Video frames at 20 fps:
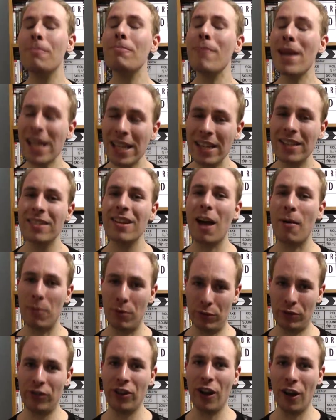make it
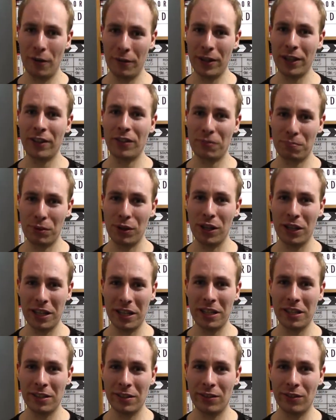double servings,
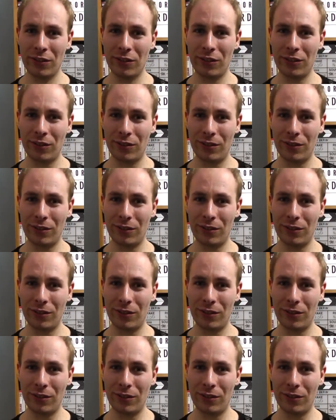please.